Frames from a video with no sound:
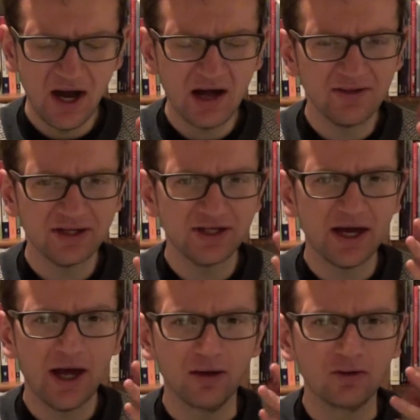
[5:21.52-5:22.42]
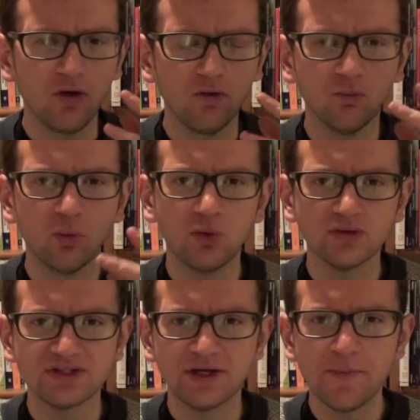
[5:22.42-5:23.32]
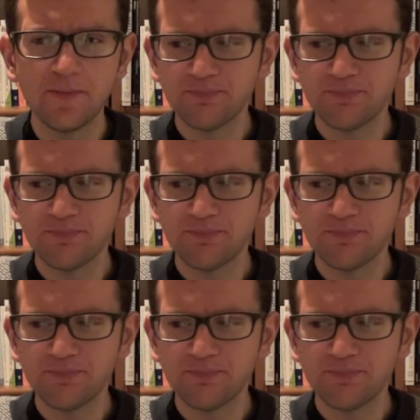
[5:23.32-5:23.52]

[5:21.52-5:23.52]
and then you get a lot of water.